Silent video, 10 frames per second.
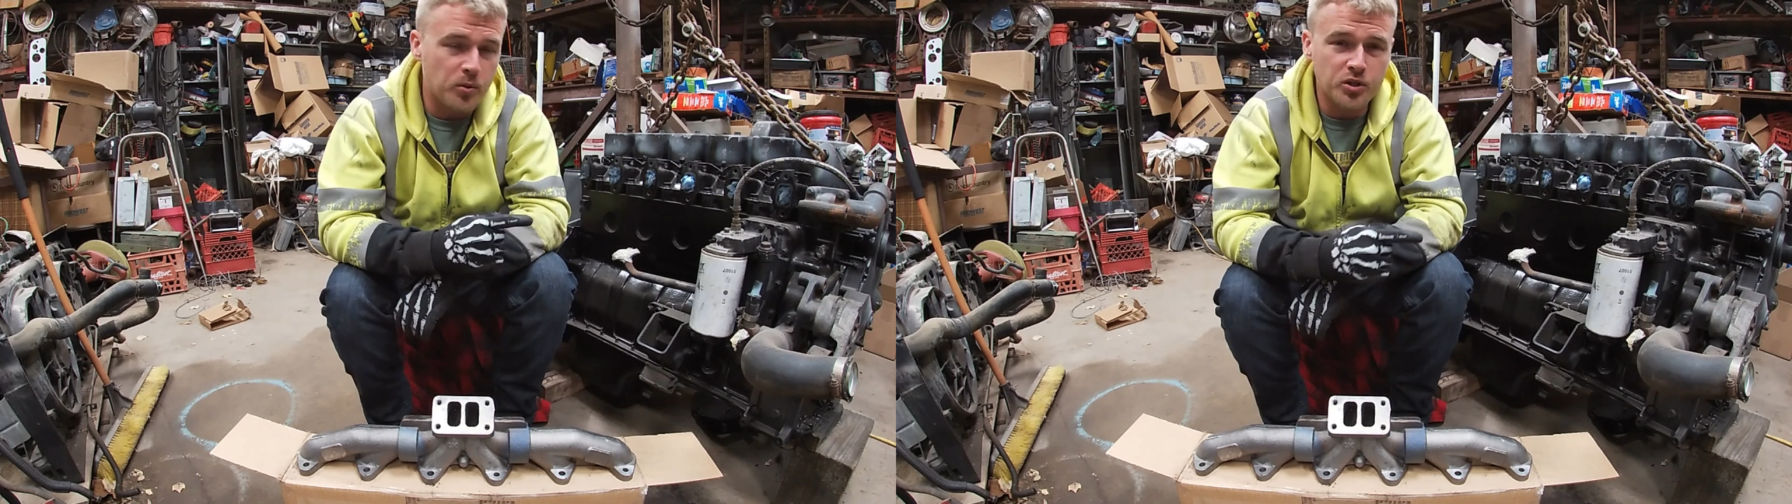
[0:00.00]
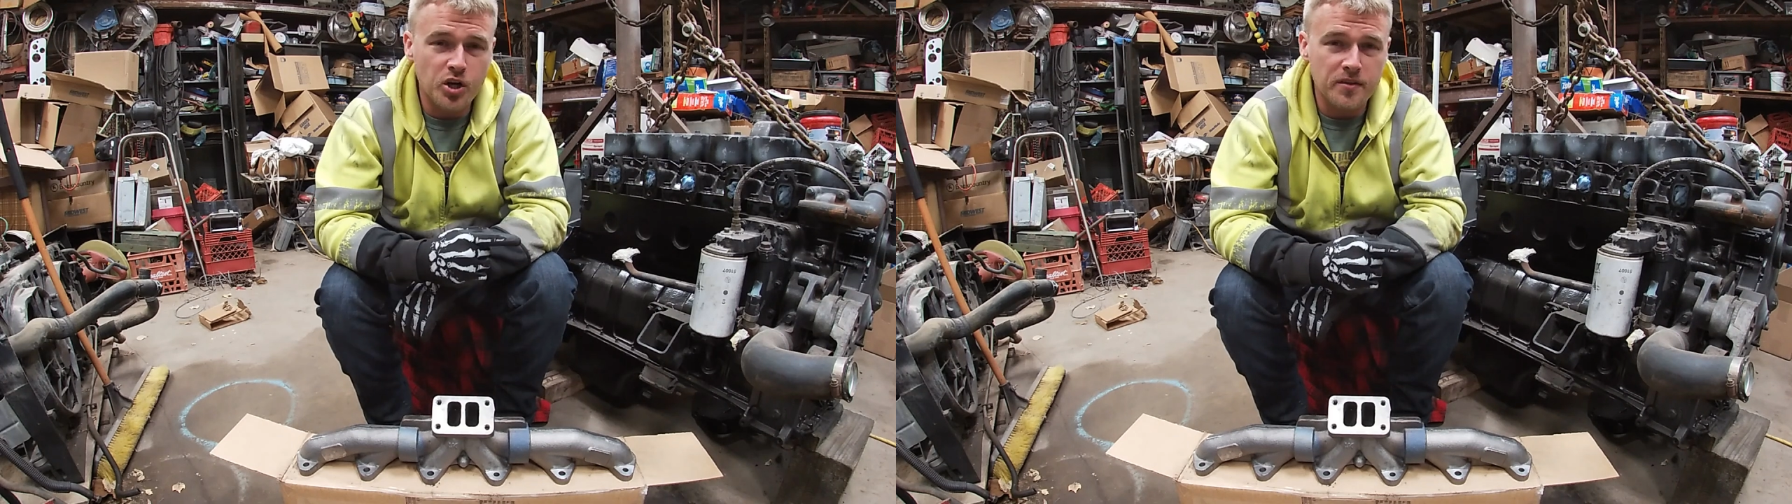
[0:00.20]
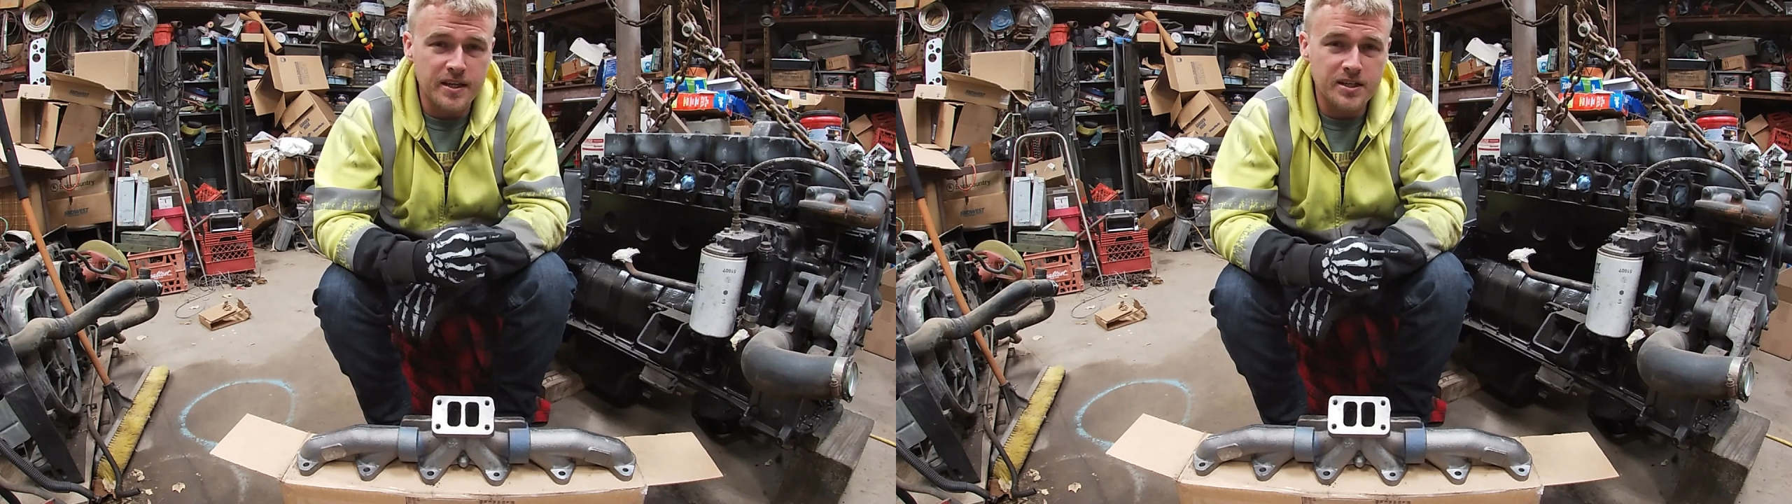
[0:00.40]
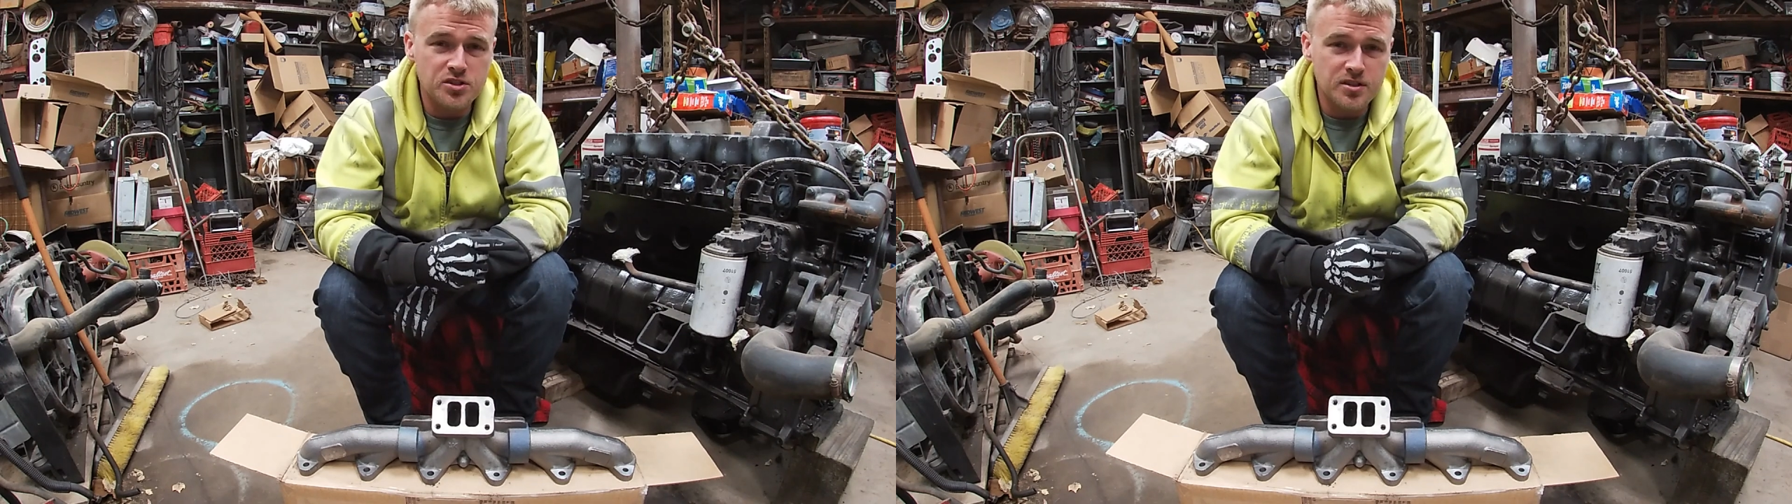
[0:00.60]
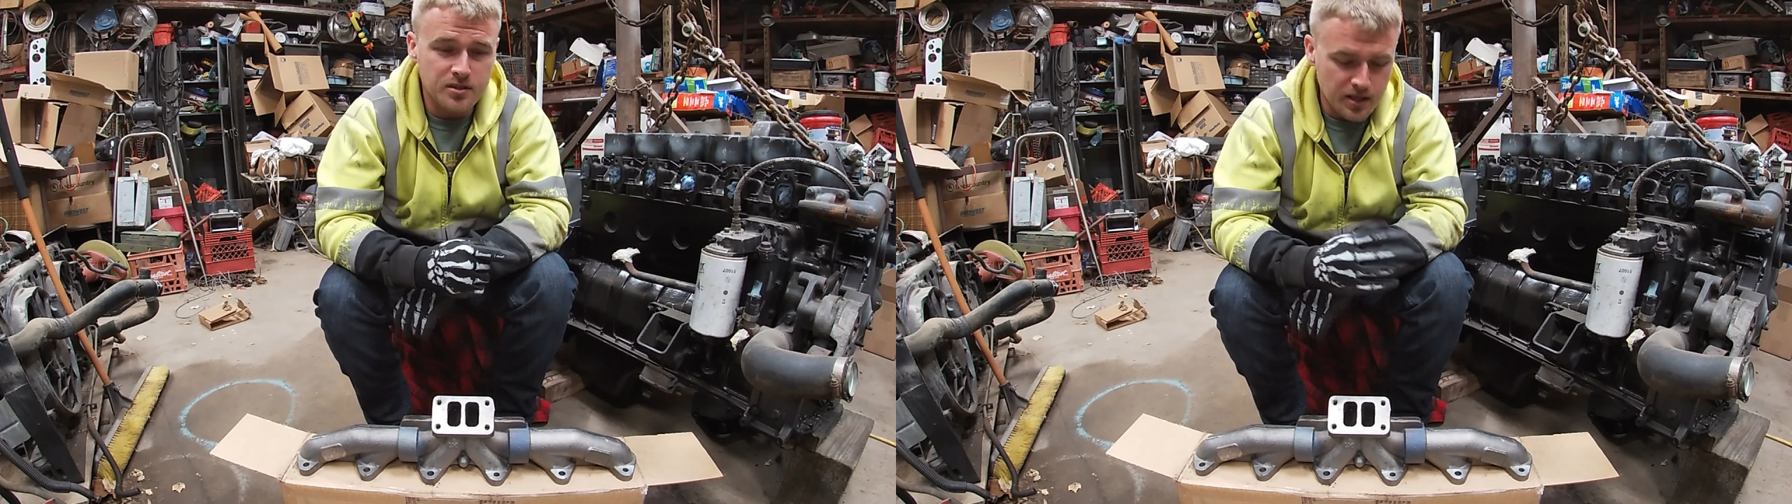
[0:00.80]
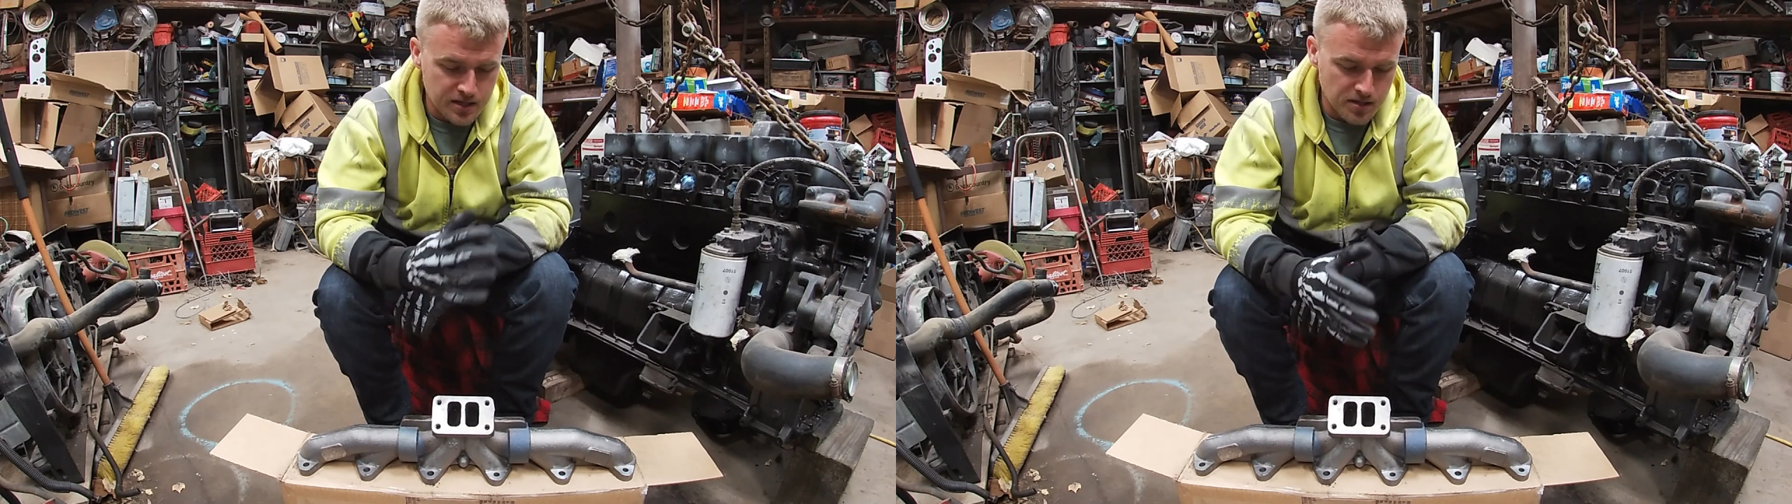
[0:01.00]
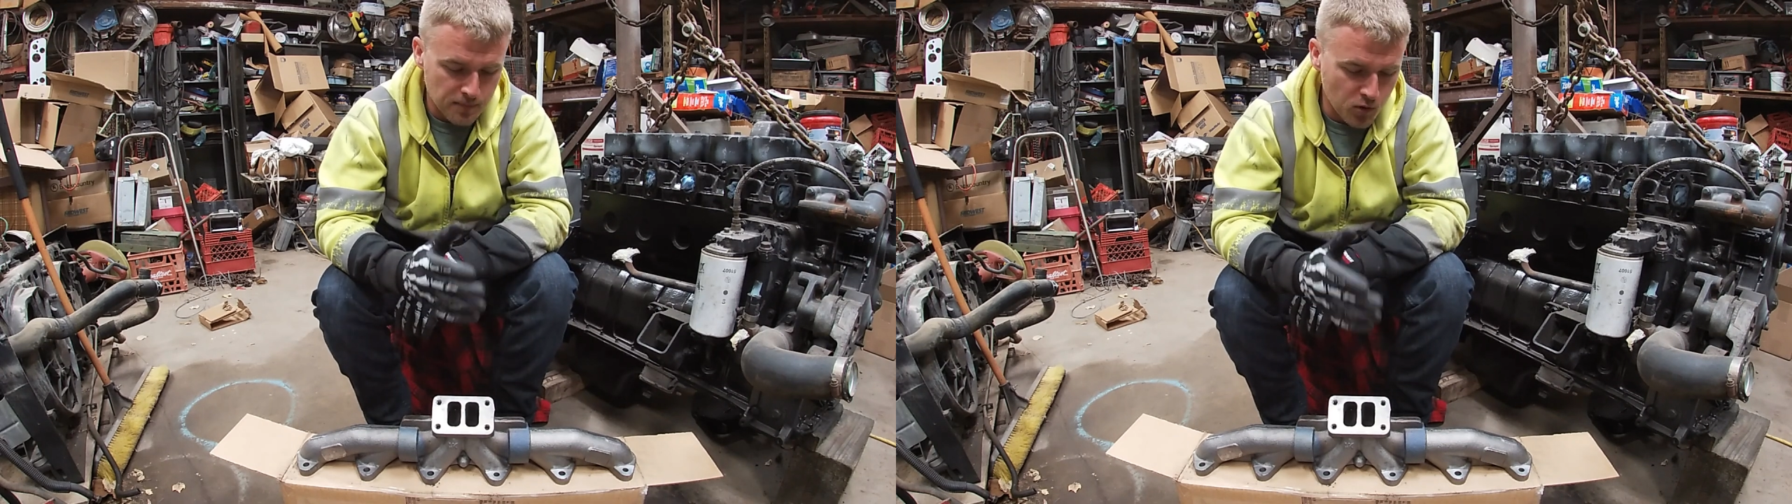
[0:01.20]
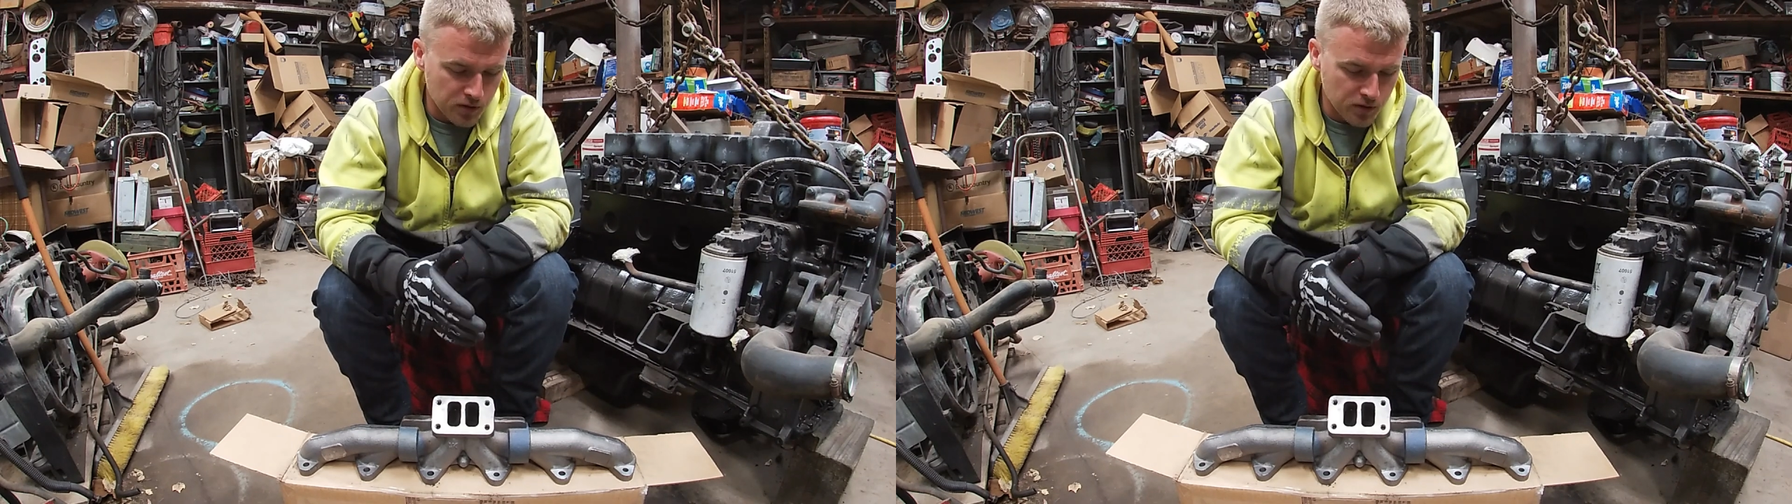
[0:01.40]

I put it on the engine is I'm